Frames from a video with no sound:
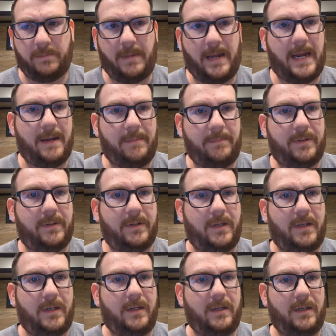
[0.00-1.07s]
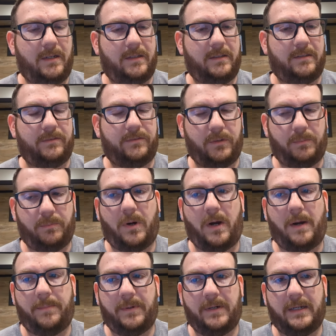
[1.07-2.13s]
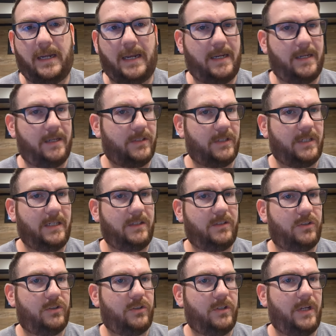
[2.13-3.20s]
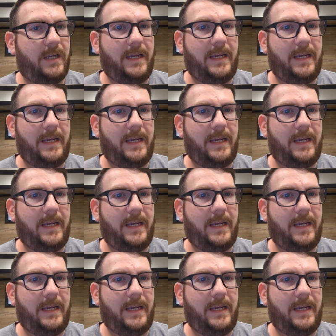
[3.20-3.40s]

the map of the property has each